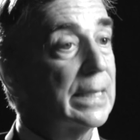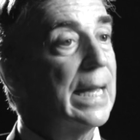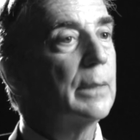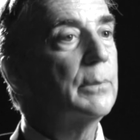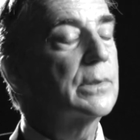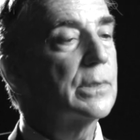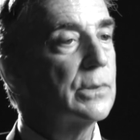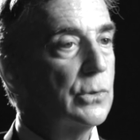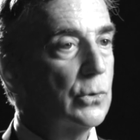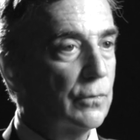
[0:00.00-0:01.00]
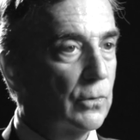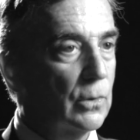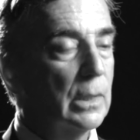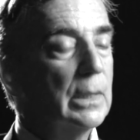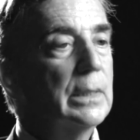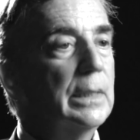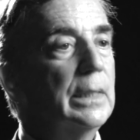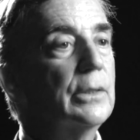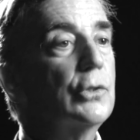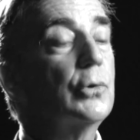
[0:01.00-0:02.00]
cannabis is useful
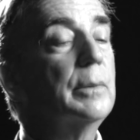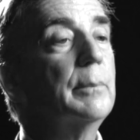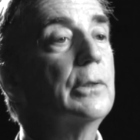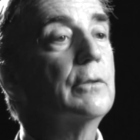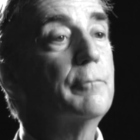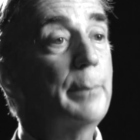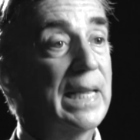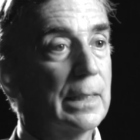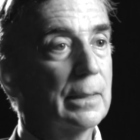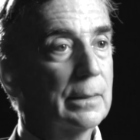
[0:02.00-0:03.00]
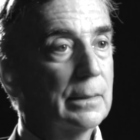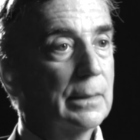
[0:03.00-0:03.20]
in the treatment of pain.